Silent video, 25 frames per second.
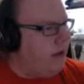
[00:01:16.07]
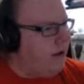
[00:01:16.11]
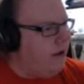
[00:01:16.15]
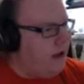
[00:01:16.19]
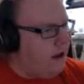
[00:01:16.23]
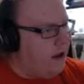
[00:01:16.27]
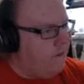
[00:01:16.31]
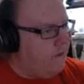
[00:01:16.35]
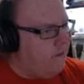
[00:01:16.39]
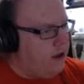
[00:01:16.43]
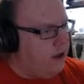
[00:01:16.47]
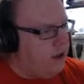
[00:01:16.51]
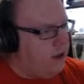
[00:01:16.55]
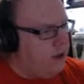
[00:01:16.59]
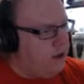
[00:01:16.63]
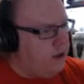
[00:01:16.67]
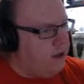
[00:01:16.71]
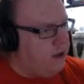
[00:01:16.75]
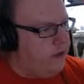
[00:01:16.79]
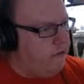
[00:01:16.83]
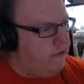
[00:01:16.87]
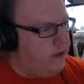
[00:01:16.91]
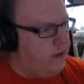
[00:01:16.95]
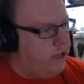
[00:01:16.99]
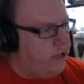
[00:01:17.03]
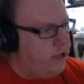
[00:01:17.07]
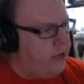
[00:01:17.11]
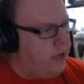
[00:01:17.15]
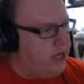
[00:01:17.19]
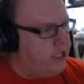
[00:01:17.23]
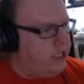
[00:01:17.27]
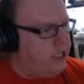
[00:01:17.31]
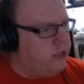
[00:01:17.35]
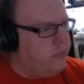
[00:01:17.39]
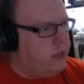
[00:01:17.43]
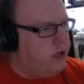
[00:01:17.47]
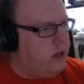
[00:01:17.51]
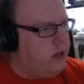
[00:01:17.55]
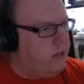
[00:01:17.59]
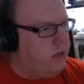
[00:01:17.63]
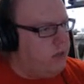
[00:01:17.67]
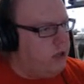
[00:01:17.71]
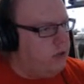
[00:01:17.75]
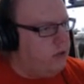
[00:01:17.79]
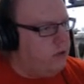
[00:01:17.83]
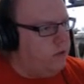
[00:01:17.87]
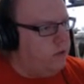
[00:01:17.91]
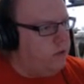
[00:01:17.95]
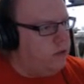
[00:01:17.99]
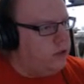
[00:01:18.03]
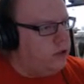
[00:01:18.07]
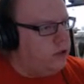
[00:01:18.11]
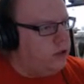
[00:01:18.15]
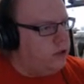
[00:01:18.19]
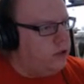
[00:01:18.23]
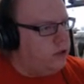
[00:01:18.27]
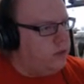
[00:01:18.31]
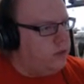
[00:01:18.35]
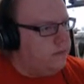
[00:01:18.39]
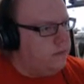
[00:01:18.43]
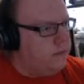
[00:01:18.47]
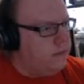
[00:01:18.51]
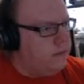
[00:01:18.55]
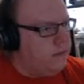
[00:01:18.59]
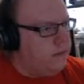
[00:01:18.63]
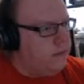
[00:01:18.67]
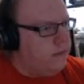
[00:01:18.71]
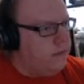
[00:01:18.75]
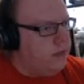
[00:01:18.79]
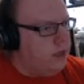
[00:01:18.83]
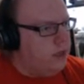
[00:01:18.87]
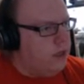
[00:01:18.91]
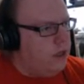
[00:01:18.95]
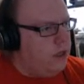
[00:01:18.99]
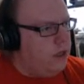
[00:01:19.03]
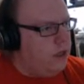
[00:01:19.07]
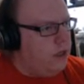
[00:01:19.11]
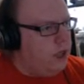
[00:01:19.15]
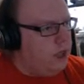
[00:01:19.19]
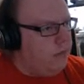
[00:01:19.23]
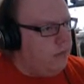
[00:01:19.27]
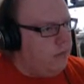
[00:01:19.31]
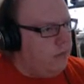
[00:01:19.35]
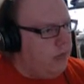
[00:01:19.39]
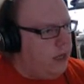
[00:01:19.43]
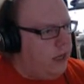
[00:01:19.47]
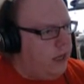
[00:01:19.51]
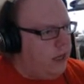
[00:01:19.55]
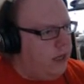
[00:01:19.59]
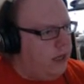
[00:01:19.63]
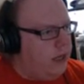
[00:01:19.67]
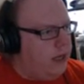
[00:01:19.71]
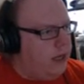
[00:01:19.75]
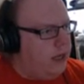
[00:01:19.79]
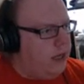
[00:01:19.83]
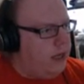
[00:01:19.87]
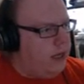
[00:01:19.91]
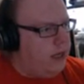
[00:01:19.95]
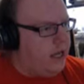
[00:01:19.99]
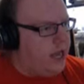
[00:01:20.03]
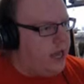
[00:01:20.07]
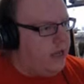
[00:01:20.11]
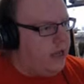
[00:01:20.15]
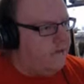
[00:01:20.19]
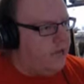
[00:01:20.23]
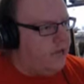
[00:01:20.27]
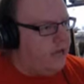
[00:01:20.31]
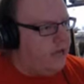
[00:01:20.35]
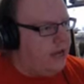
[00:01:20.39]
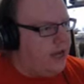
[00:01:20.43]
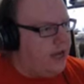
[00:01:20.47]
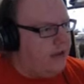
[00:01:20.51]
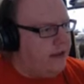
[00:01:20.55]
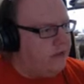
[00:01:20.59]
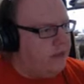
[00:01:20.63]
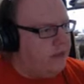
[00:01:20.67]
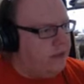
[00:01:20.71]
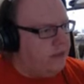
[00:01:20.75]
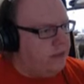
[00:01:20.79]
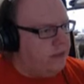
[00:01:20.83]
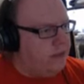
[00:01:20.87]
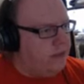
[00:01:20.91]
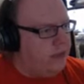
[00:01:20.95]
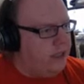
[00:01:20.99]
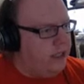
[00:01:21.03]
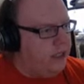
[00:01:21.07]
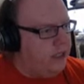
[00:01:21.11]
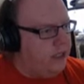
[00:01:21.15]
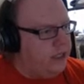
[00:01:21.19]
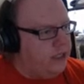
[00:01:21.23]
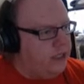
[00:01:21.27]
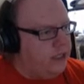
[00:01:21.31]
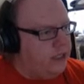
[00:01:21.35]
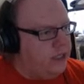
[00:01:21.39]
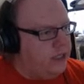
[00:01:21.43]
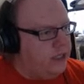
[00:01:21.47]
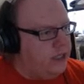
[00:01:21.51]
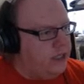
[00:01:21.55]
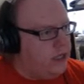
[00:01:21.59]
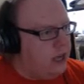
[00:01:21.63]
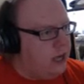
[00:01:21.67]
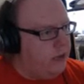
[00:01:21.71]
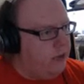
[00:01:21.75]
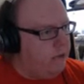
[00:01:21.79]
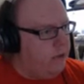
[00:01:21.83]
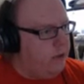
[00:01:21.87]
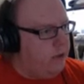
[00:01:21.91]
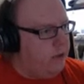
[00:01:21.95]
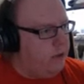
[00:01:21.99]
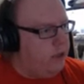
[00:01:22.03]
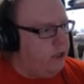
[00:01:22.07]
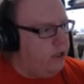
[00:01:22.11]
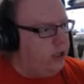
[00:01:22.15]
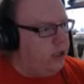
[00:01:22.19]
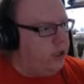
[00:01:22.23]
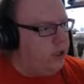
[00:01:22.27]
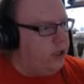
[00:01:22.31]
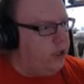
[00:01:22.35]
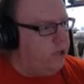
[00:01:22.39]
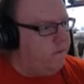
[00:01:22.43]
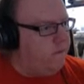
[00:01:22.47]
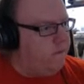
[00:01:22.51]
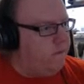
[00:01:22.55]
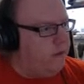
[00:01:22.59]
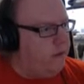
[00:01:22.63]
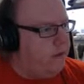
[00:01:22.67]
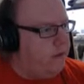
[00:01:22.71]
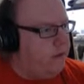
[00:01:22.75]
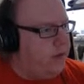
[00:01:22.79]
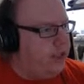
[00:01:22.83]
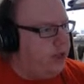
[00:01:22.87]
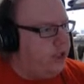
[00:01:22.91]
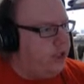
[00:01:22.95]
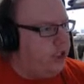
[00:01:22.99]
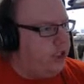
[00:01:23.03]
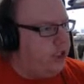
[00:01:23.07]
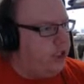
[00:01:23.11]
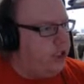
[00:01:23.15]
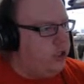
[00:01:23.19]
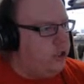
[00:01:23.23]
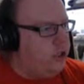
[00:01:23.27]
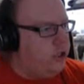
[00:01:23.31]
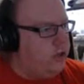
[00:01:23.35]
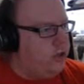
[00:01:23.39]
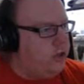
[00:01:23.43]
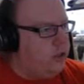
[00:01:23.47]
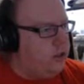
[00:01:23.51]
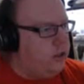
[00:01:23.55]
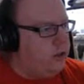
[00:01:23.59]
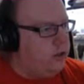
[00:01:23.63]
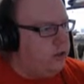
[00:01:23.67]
think if we do expert modes, like after we complete this, I'm probably gonna go for a magic user.